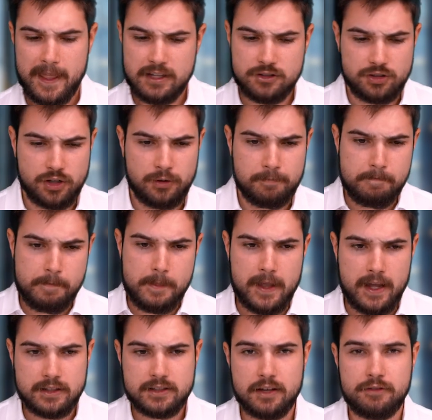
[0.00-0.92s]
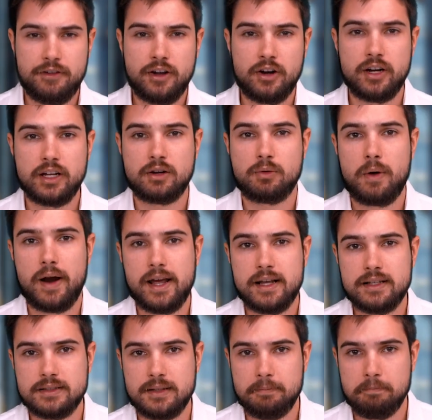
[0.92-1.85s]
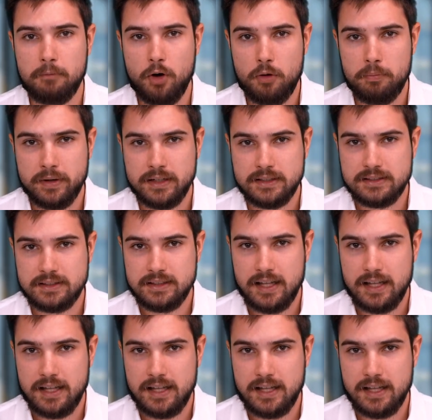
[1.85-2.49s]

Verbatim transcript: So it's a very crazy moment